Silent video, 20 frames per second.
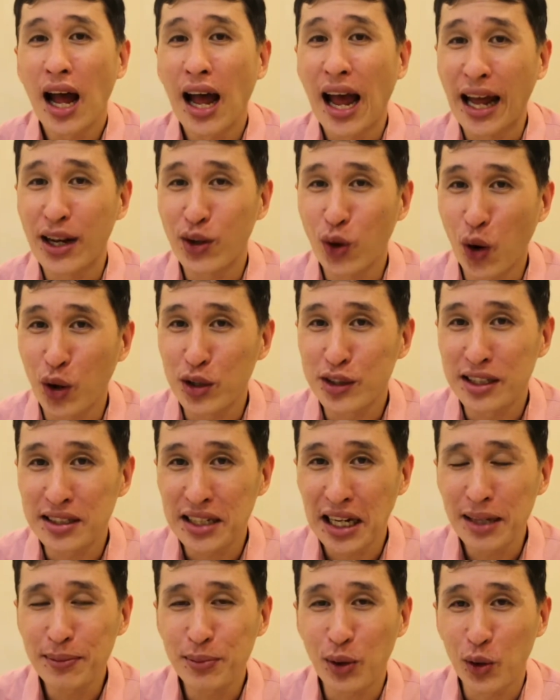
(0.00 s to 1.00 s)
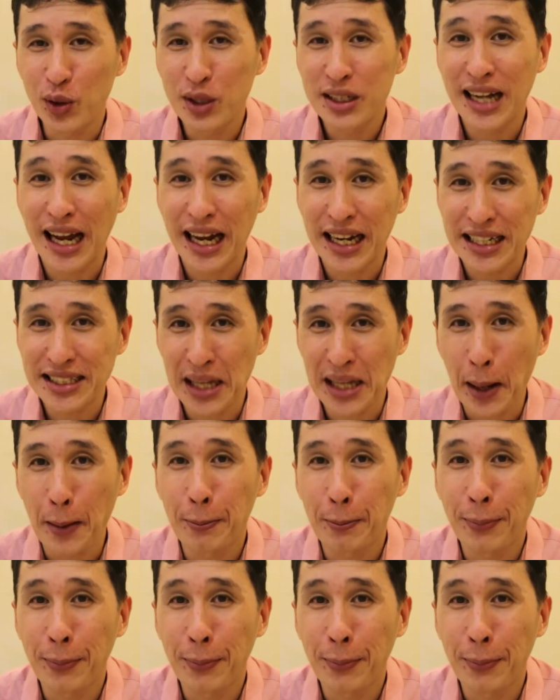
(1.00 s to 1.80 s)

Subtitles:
and on the table there is a